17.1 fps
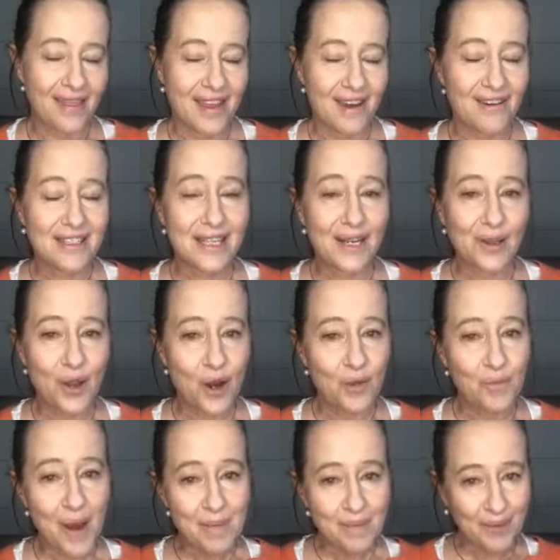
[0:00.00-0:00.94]
there is a
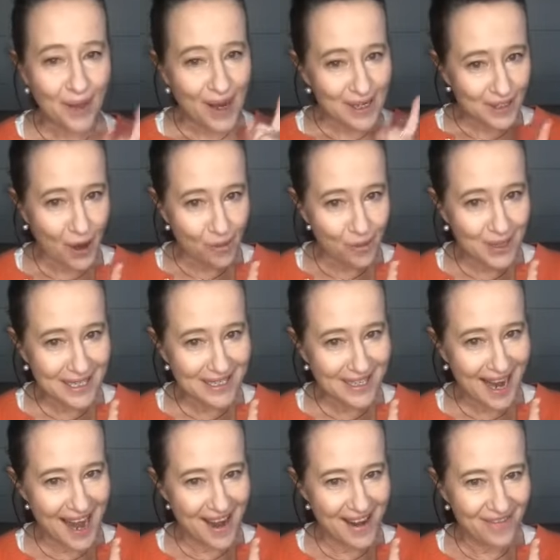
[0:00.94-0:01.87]
lot of people, I don't want to
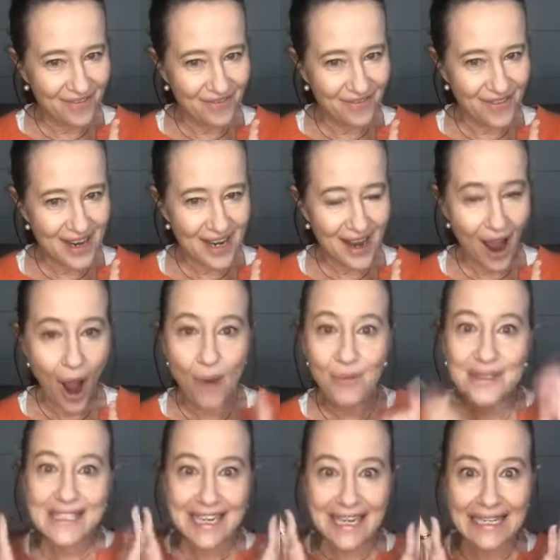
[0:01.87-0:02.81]
say a figure, I
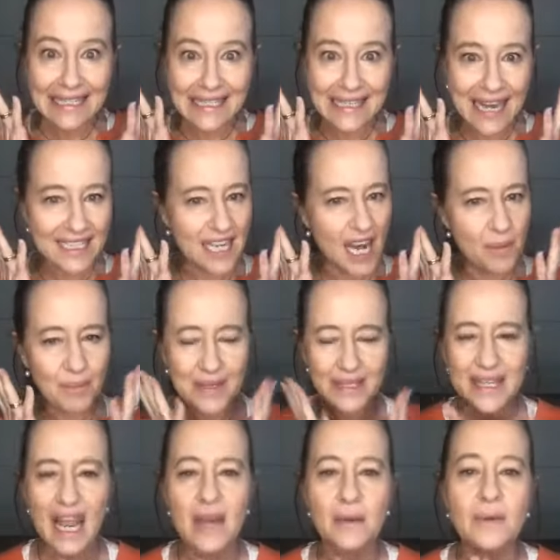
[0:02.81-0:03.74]
was going to say
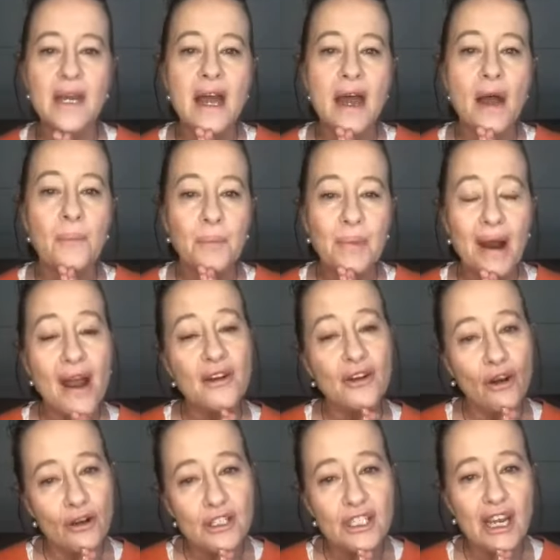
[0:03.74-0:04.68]
10%, but I
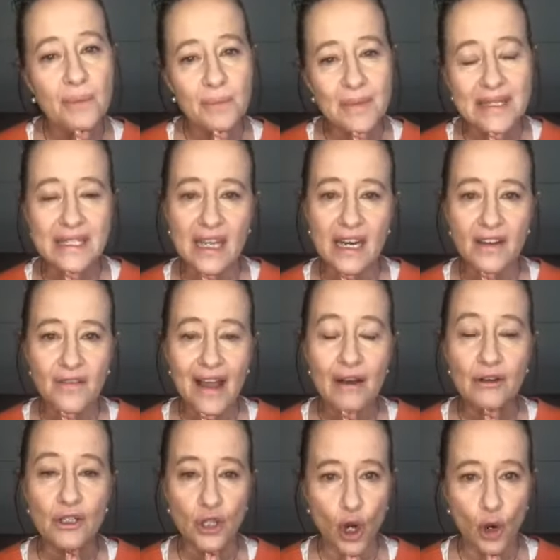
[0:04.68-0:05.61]
know 10% of
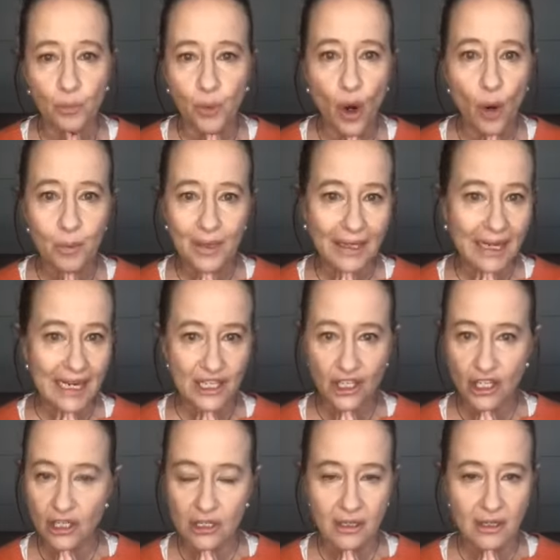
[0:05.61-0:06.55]
our adult
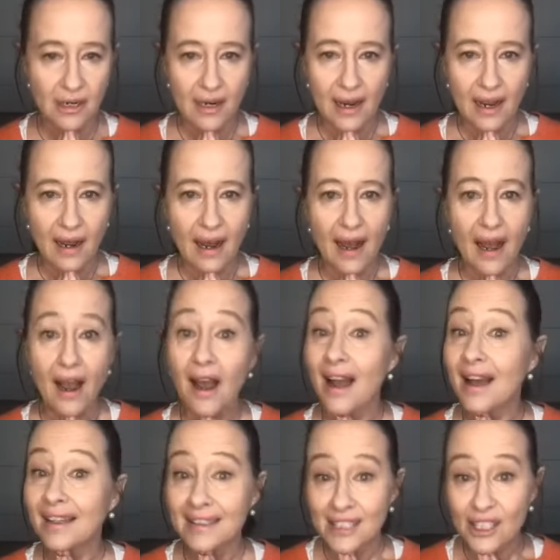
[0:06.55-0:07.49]
population
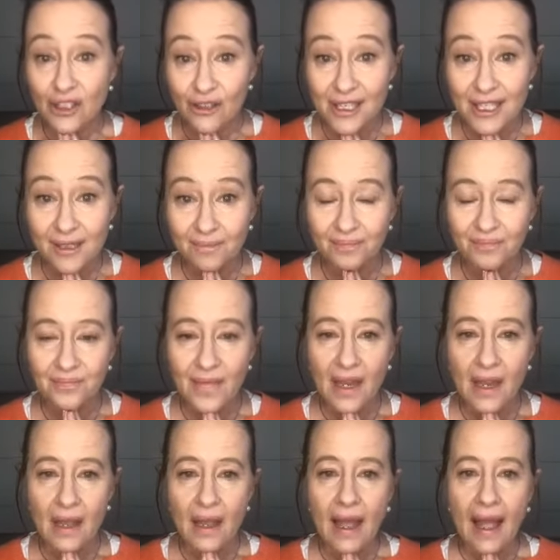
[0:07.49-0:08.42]
are illiterate.
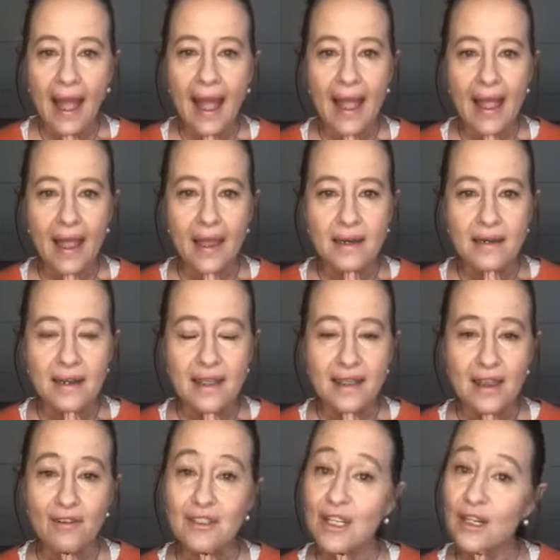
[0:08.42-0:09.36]
And
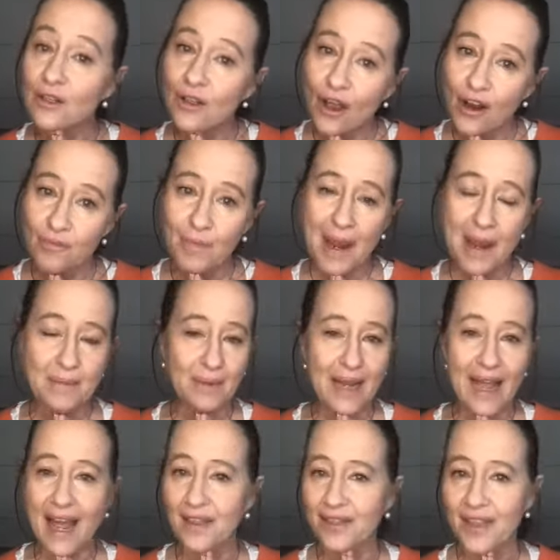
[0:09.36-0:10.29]
there's a lot of
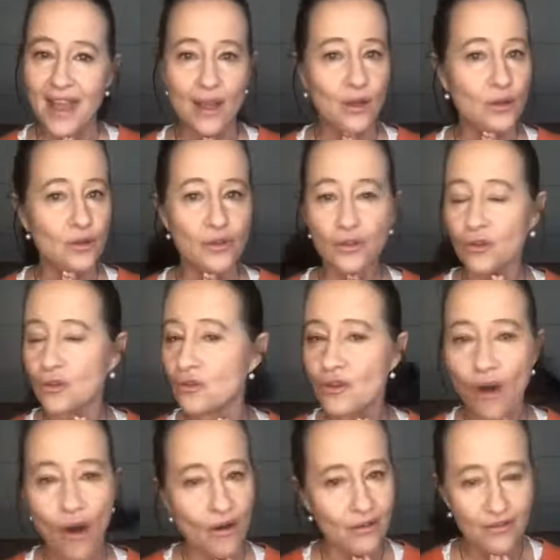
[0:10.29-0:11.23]
people out there who do
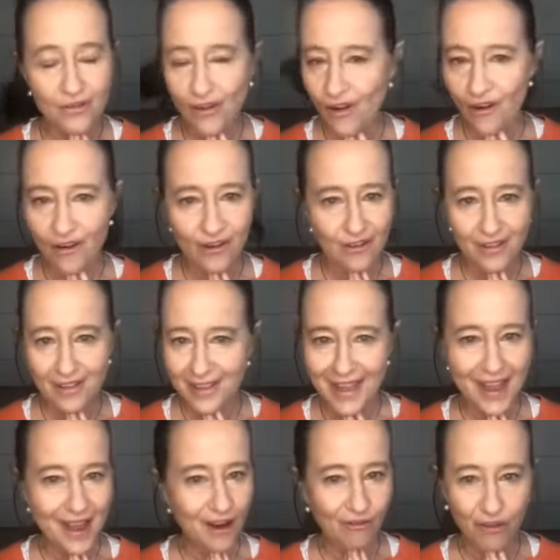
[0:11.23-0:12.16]
not know
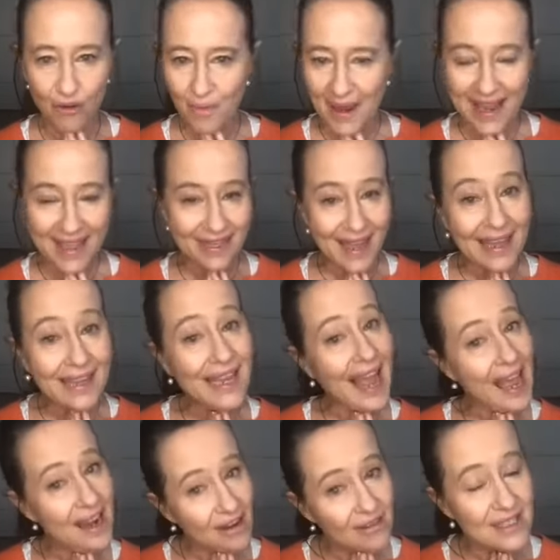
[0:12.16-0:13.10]
their alphabet. They
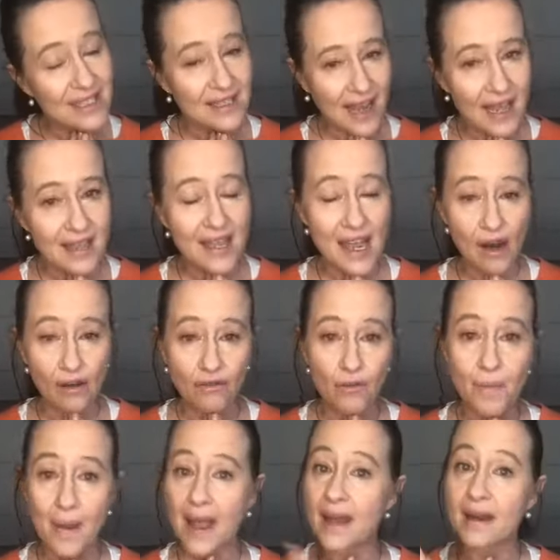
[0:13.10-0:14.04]
cannot say their
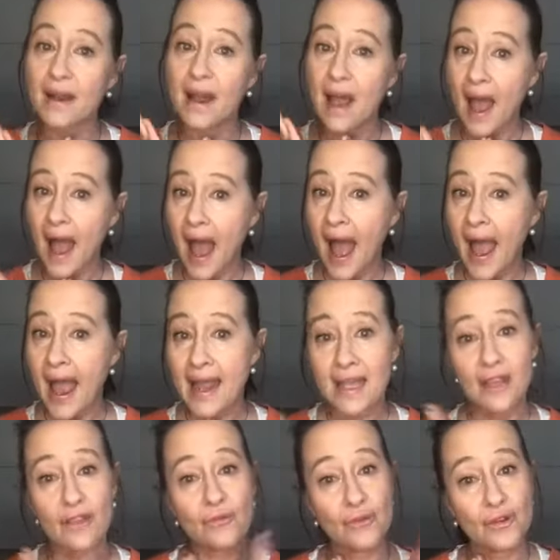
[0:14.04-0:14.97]
alphabet
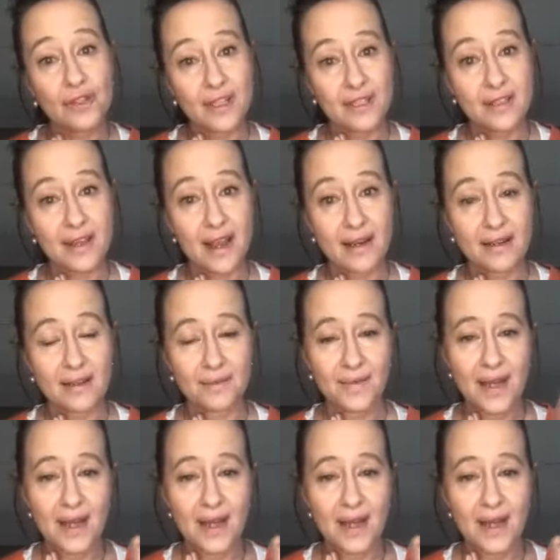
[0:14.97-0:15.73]
A through to Z.